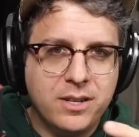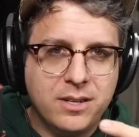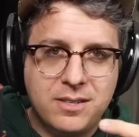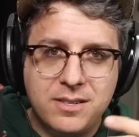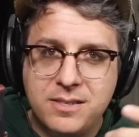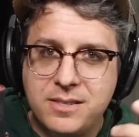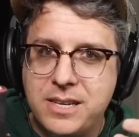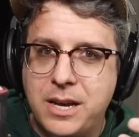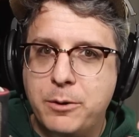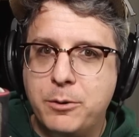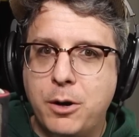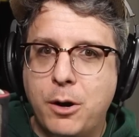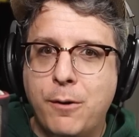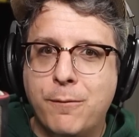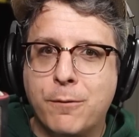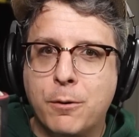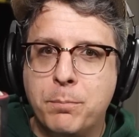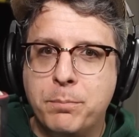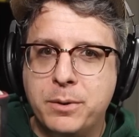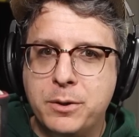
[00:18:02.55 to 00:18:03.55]
doesn't sound
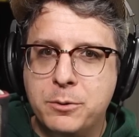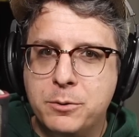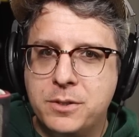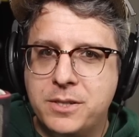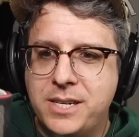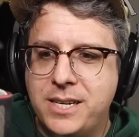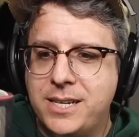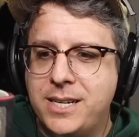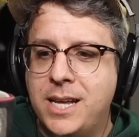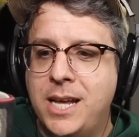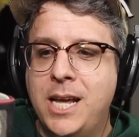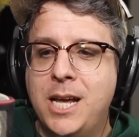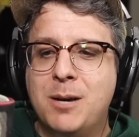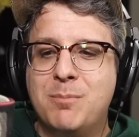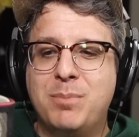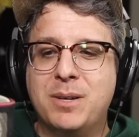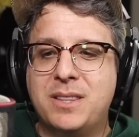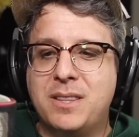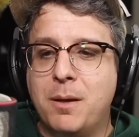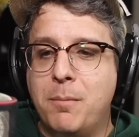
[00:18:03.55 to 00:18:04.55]
overboosted.
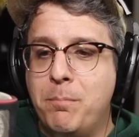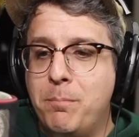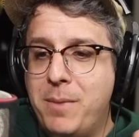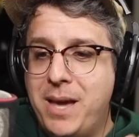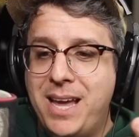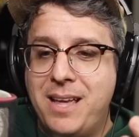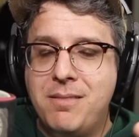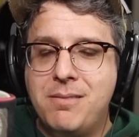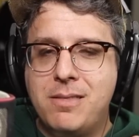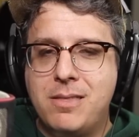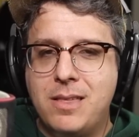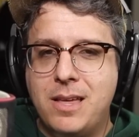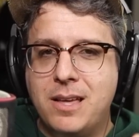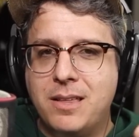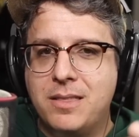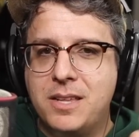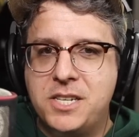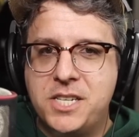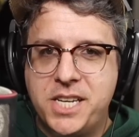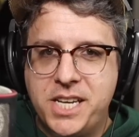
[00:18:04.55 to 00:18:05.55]
But the main
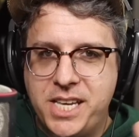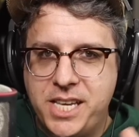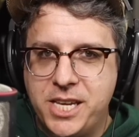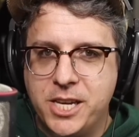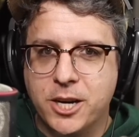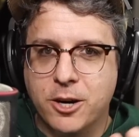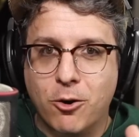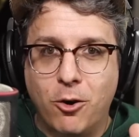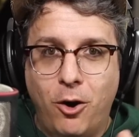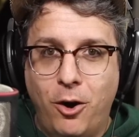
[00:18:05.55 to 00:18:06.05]
thing that you hear